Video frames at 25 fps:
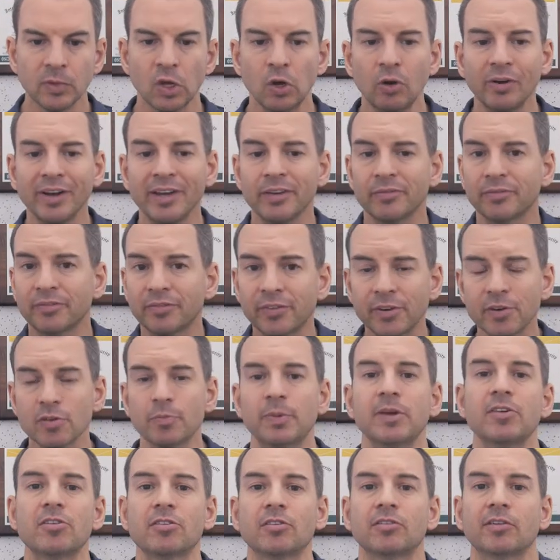Okay, first
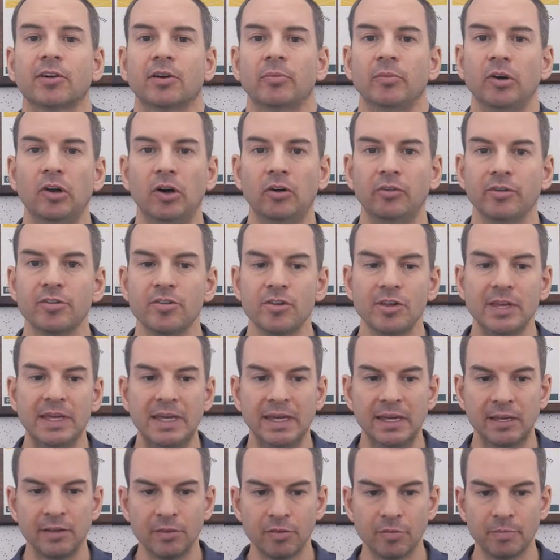piece of terminology
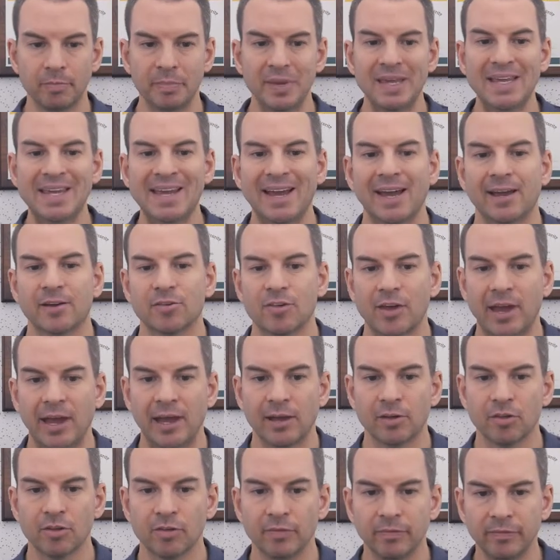is
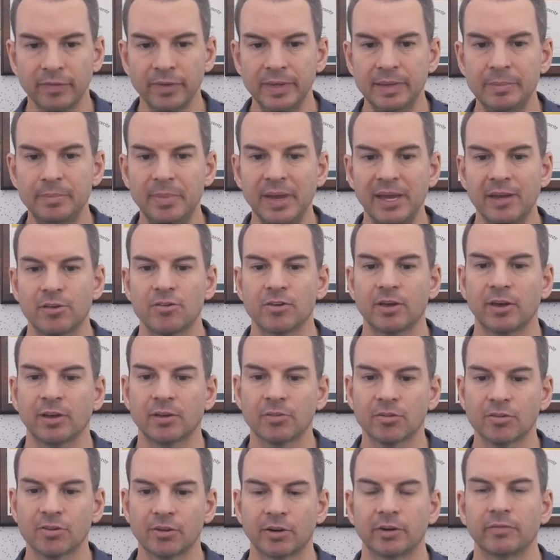BSS, the basic
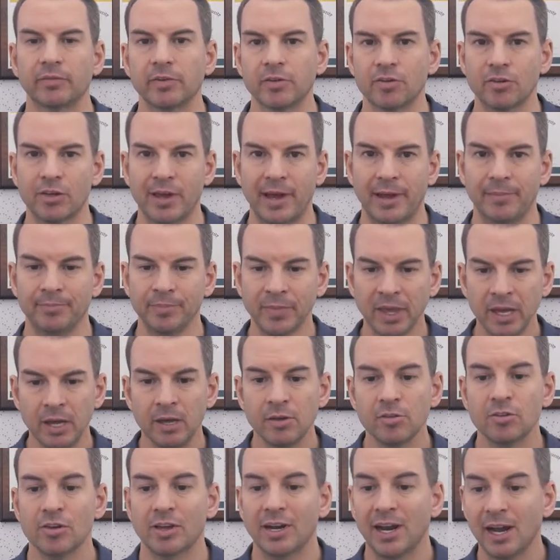service set.
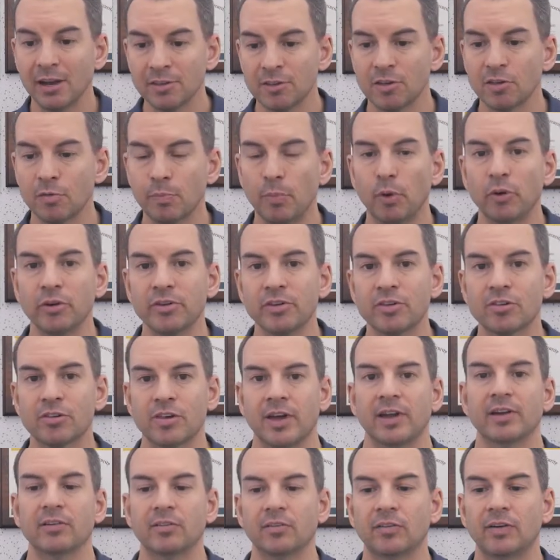So an access point
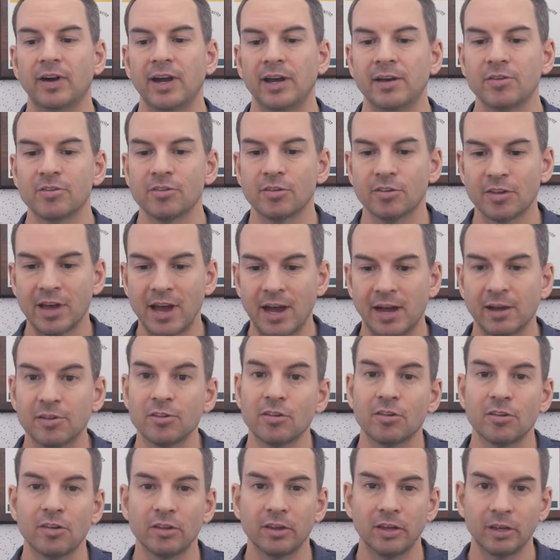centralizes
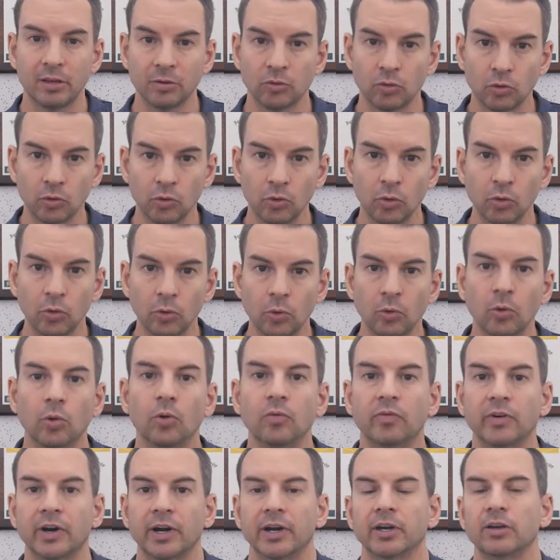access and control
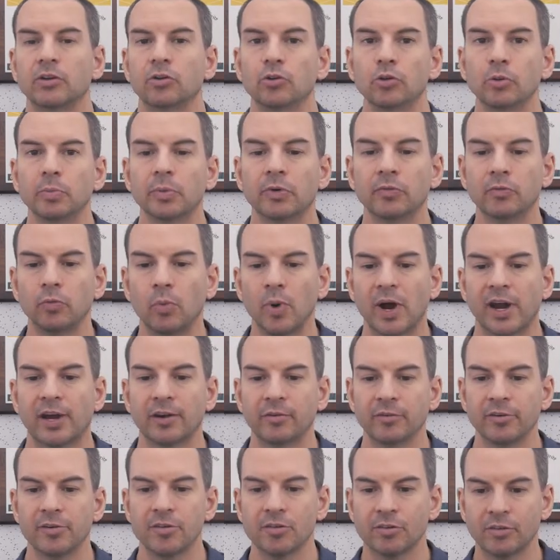over a group of
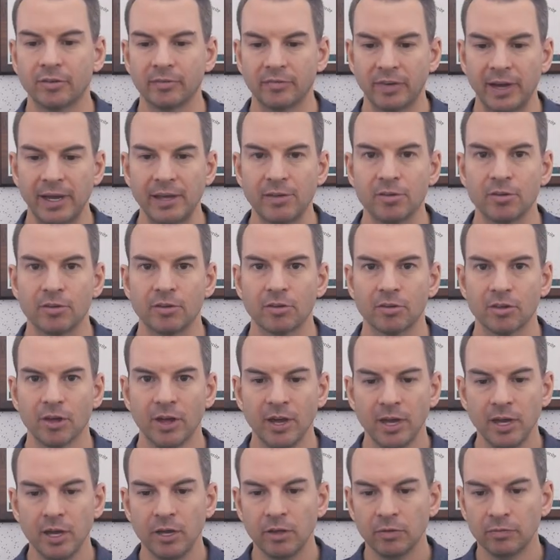wireless devices.
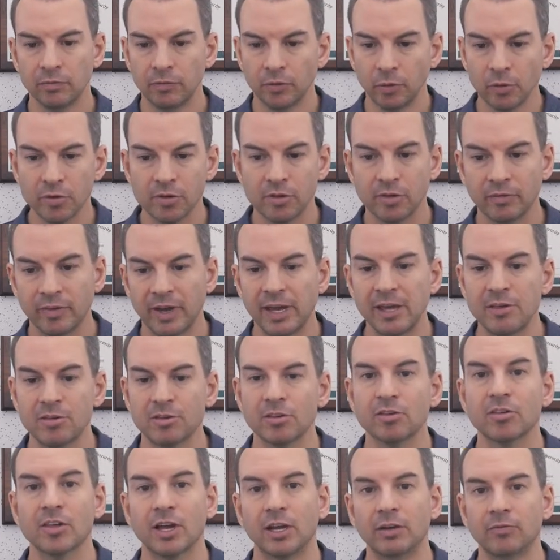Those
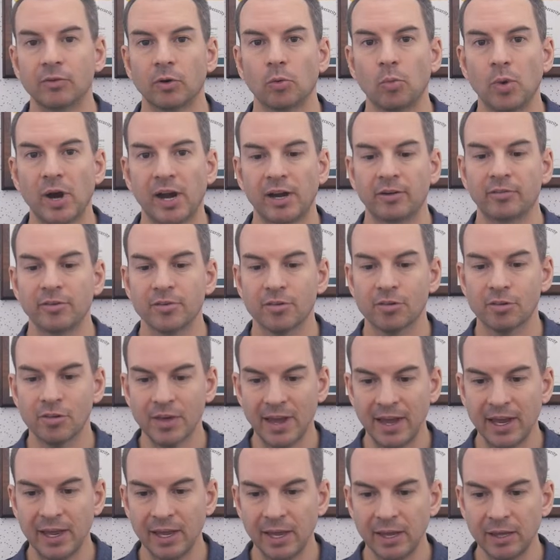devices under wireless
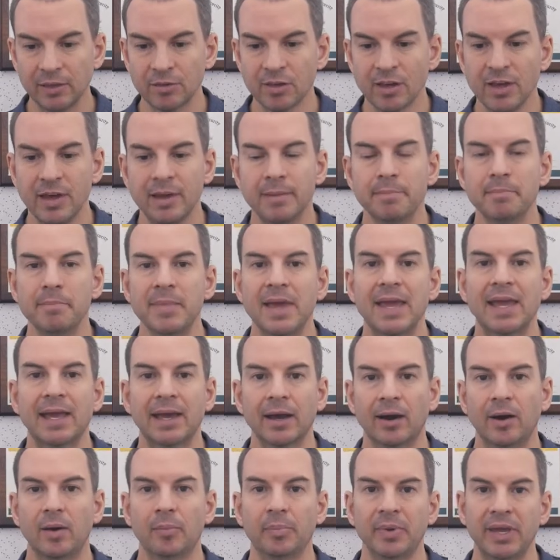settings make
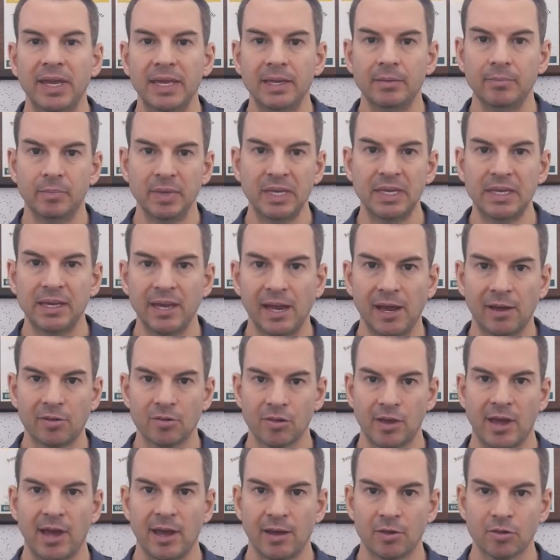up a
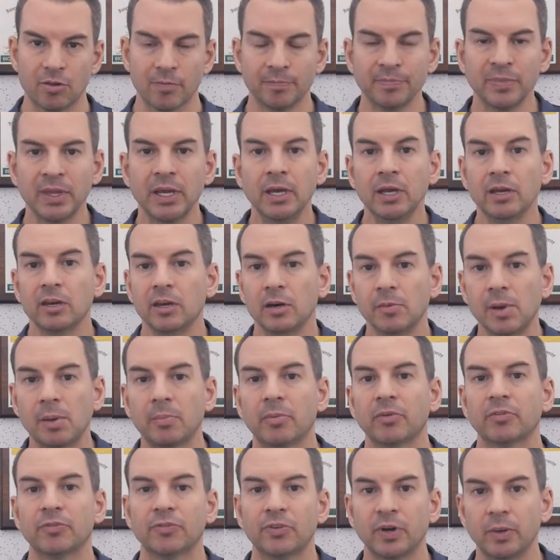BSS. You
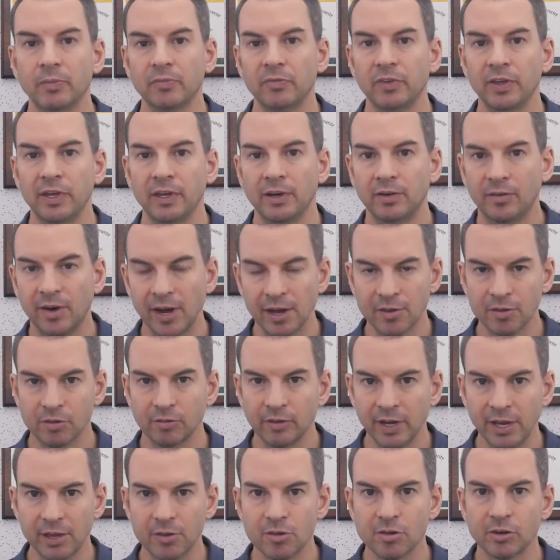remember from the last
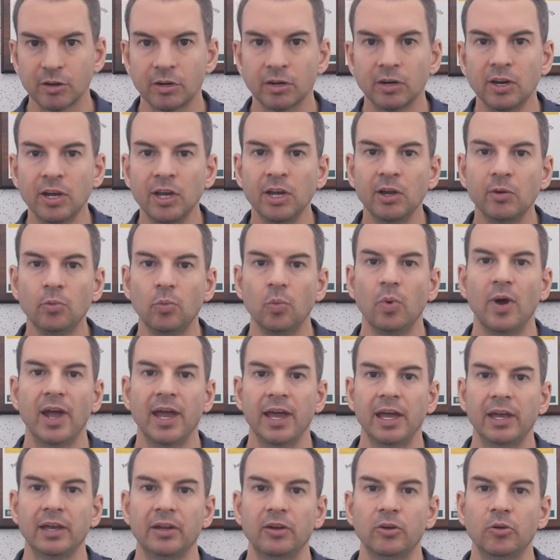lecture,
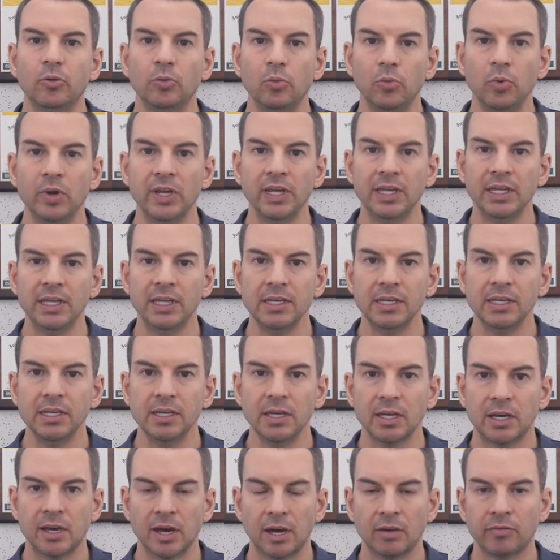when we
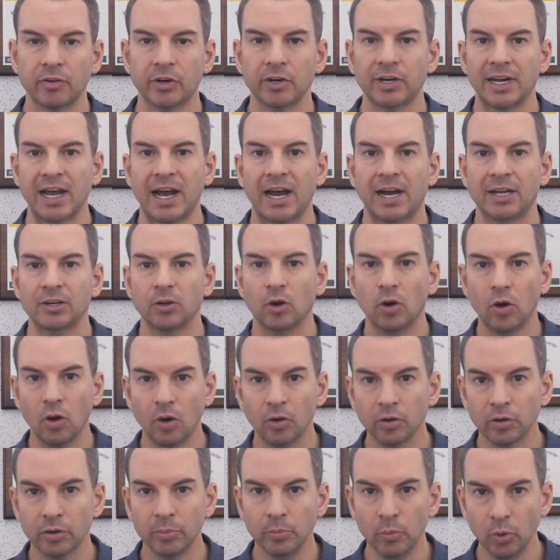covered ad
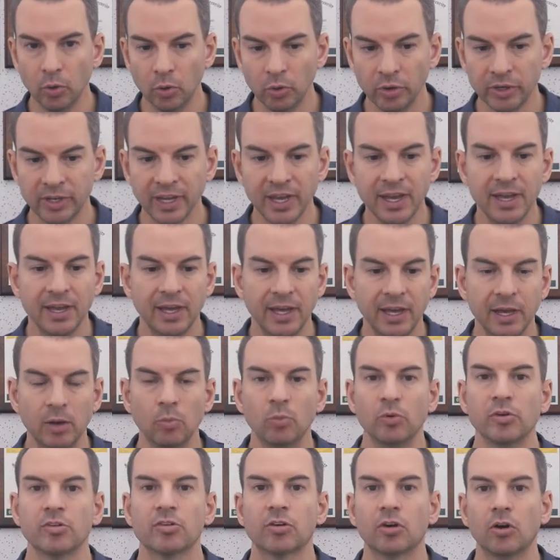hoc mode, it
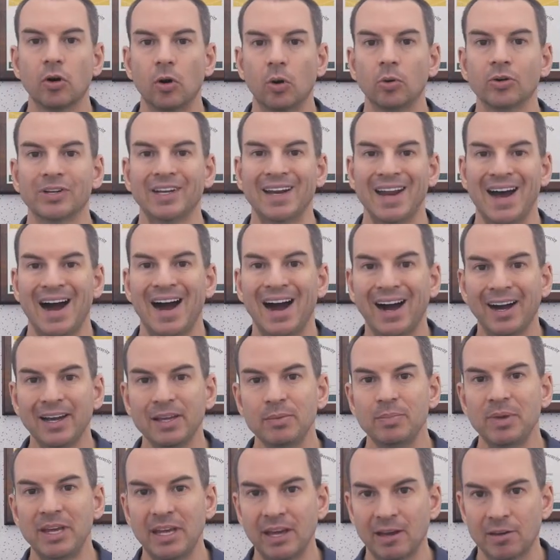was called an
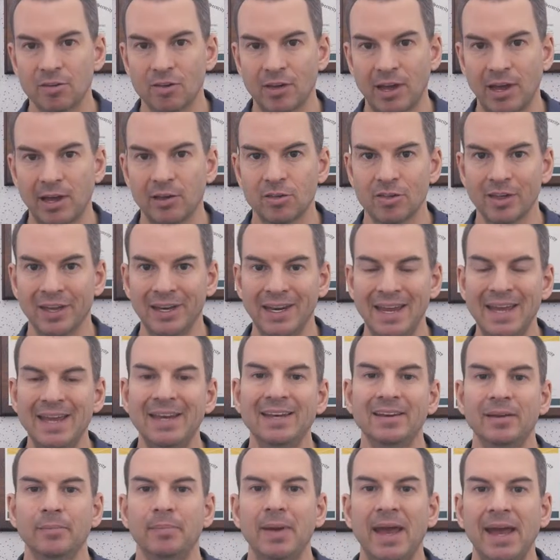IBSS, an
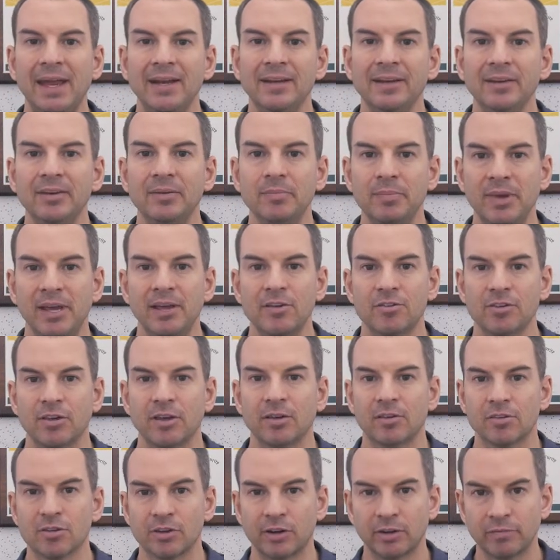independent
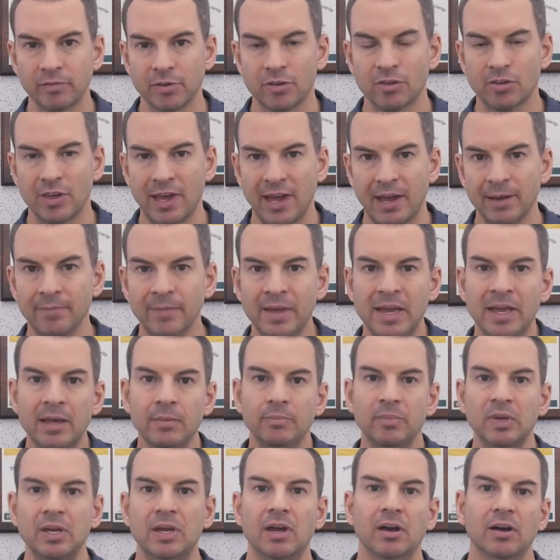basic service set,
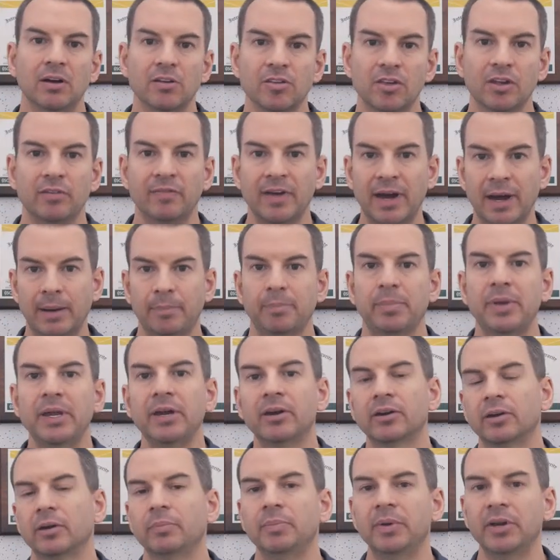because in that
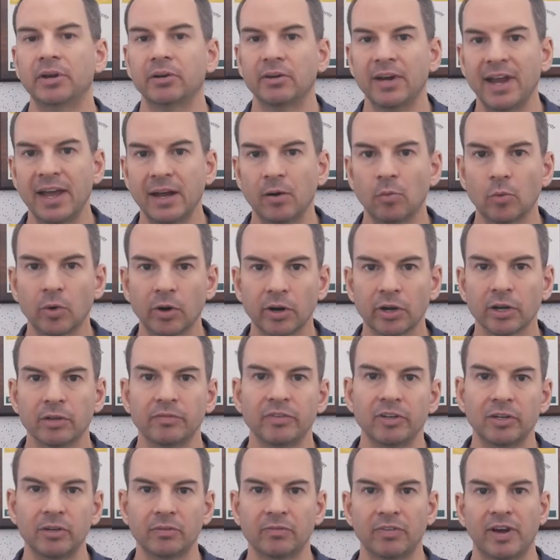peer to peer network,
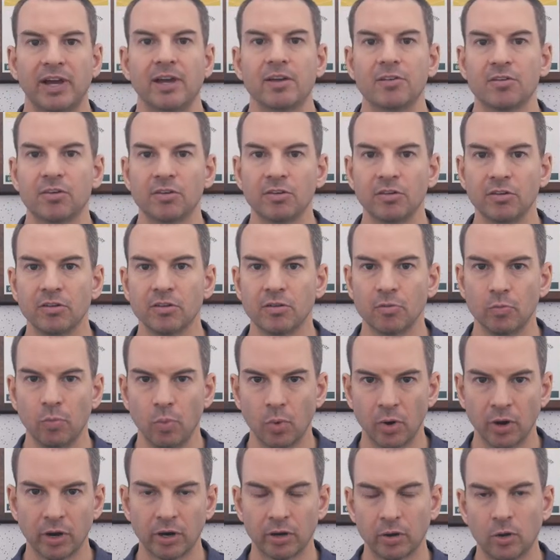the devices
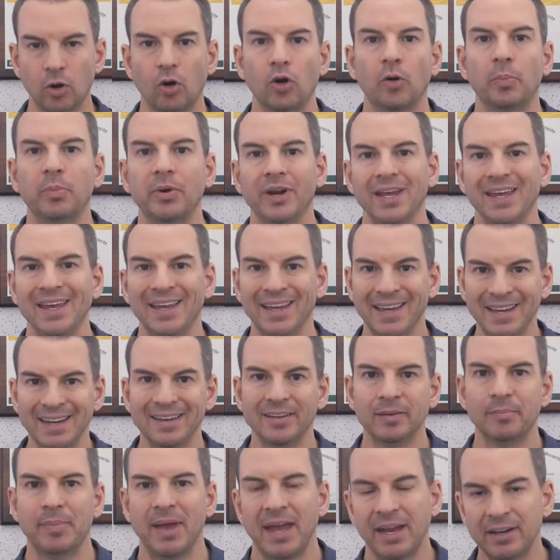were operating
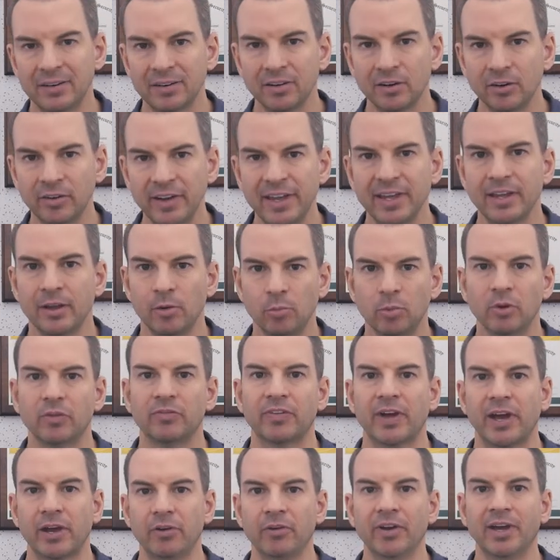independently
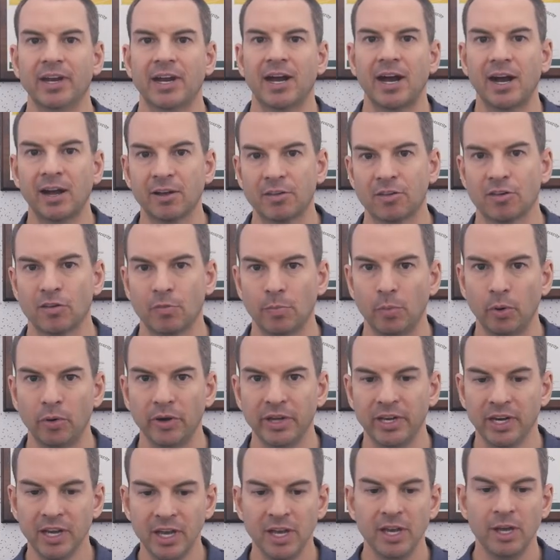without an access
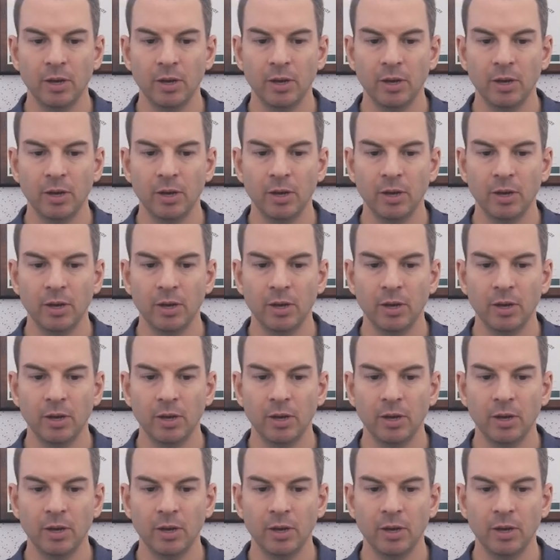point.